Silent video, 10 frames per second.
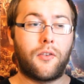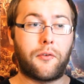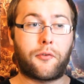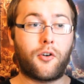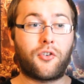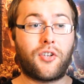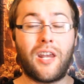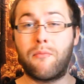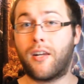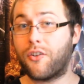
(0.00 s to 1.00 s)
The first
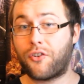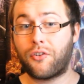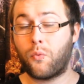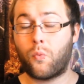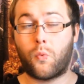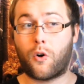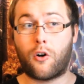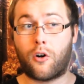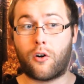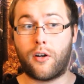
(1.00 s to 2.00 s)
10 minutes
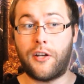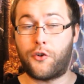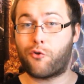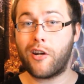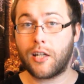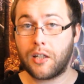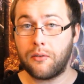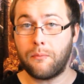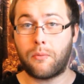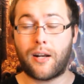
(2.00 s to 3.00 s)
were
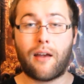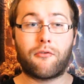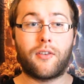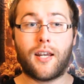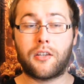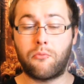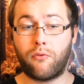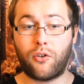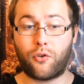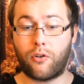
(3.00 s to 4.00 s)
intriguing, but after that, the
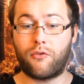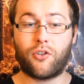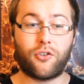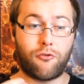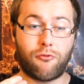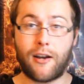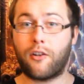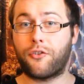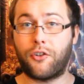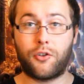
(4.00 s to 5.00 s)
movie sort of just
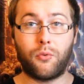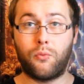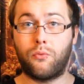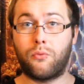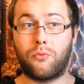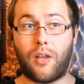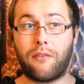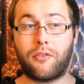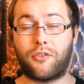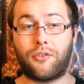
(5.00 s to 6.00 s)
derails into
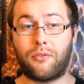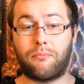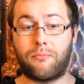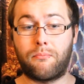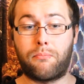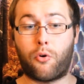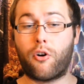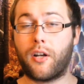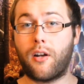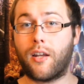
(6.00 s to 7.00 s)
lifeless,
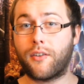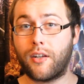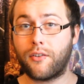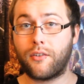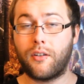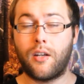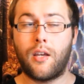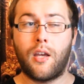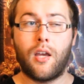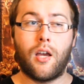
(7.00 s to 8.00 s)
boring nonsense.
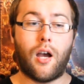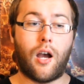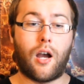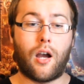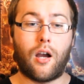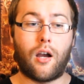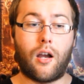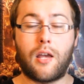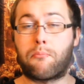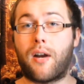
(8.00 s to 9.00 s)

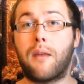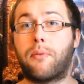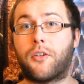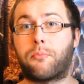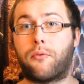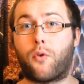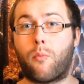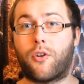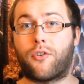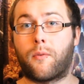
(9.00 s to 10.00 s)
And Brad Pitt's
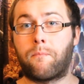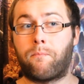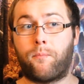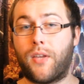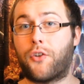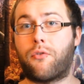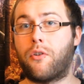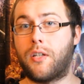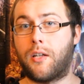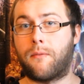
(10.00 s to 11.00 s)
performance. That's
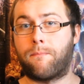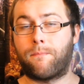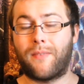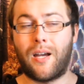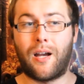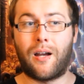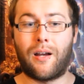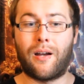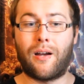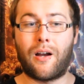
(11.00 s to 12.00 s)
really it.
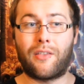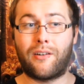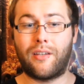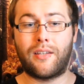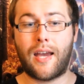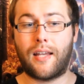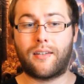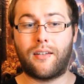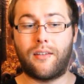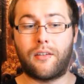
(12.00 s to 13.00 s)
Other than
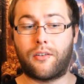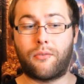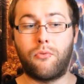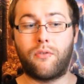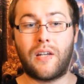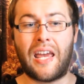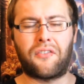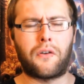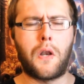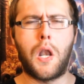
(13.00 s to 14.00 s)
that, this movie
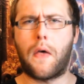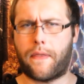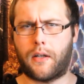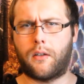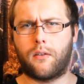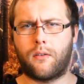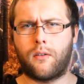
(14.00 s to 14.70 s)
has nothing.